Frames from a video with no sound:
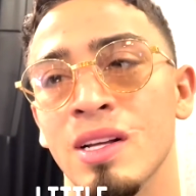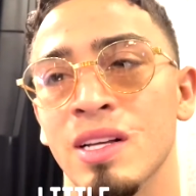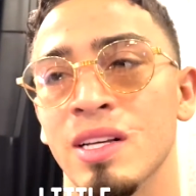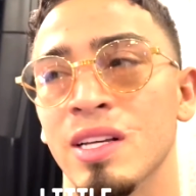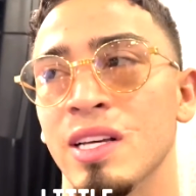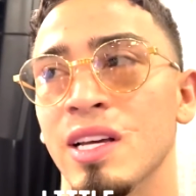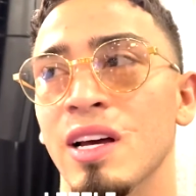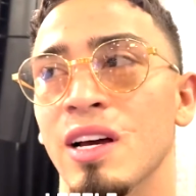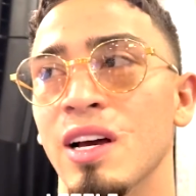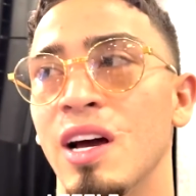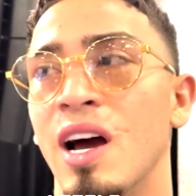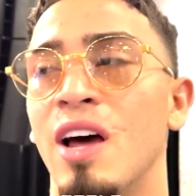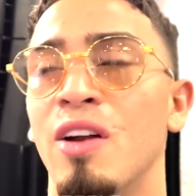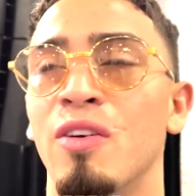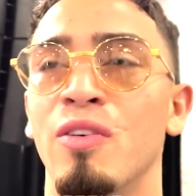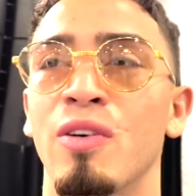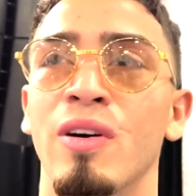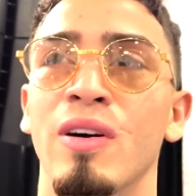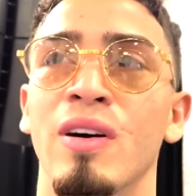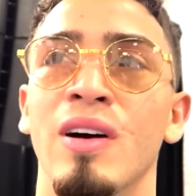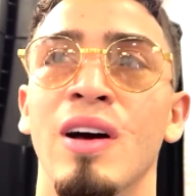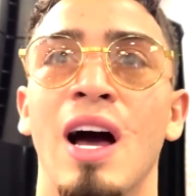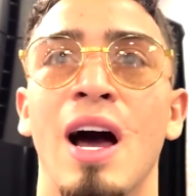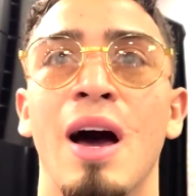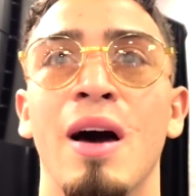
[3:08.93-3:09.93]
Yeah,
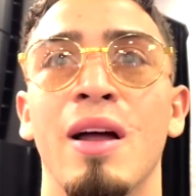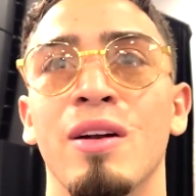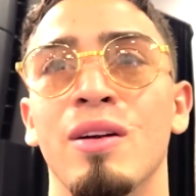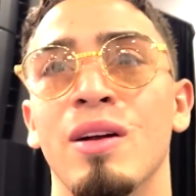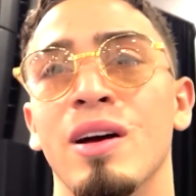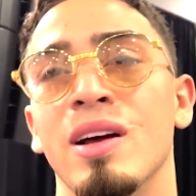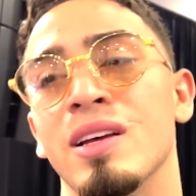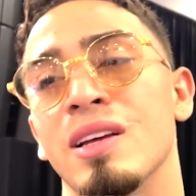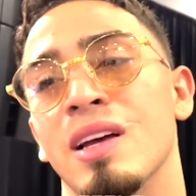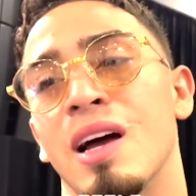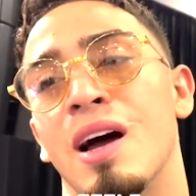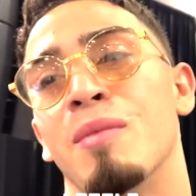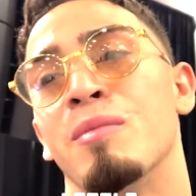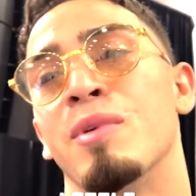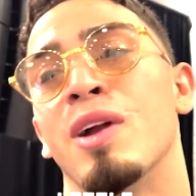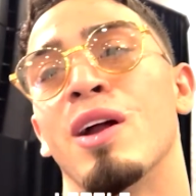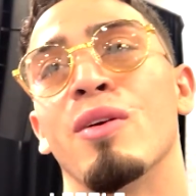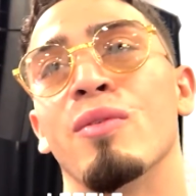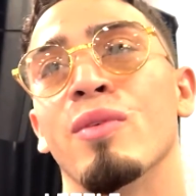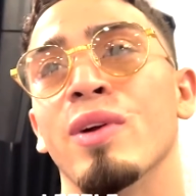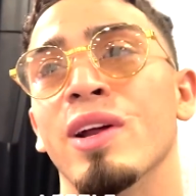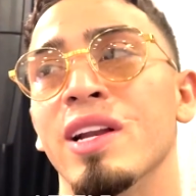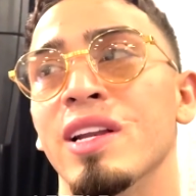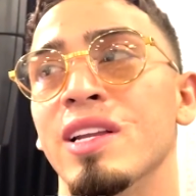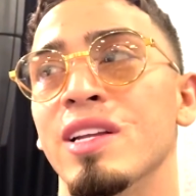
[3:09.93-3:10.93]
I'm not
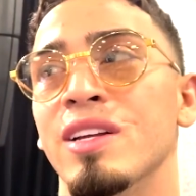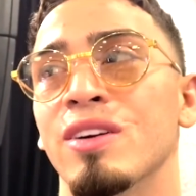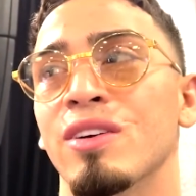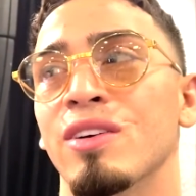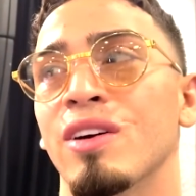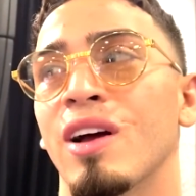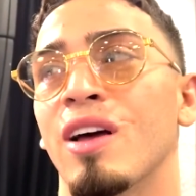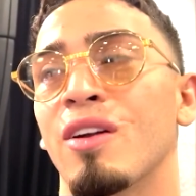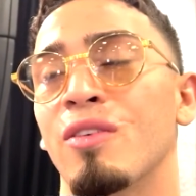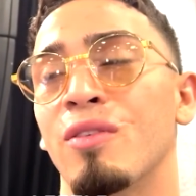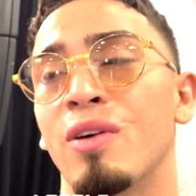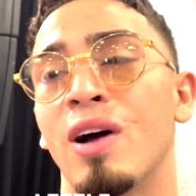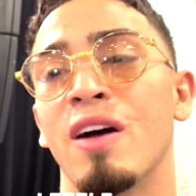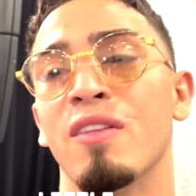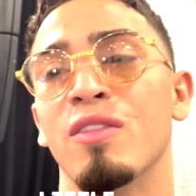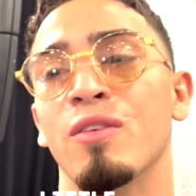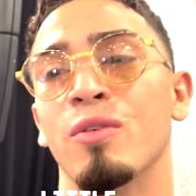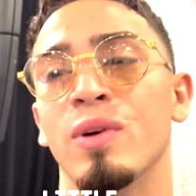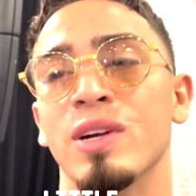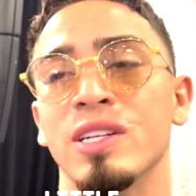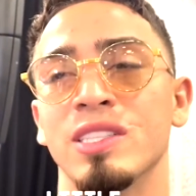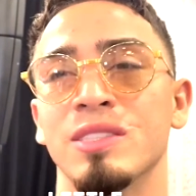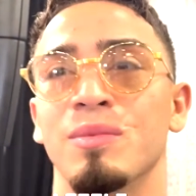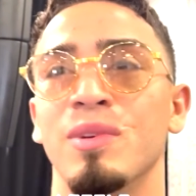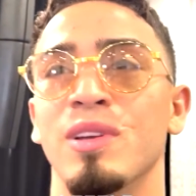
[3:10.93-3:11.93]
ready, or I don't have the
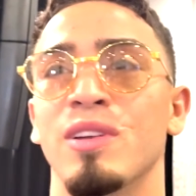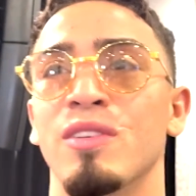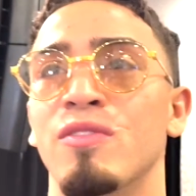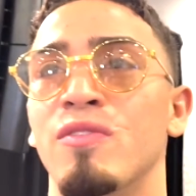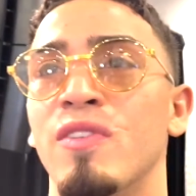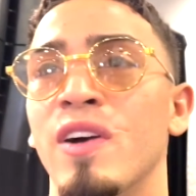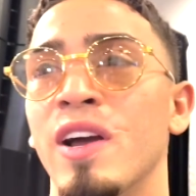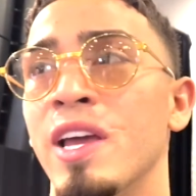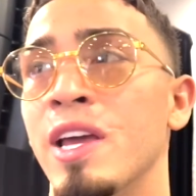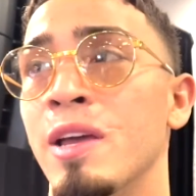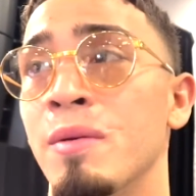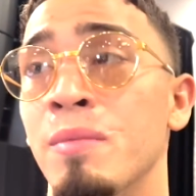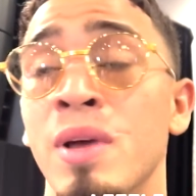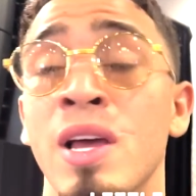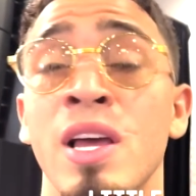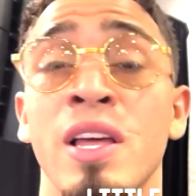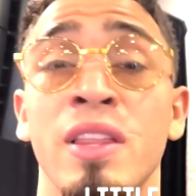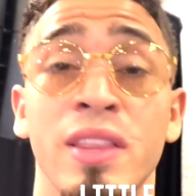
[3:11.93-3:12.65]
resume to fight him.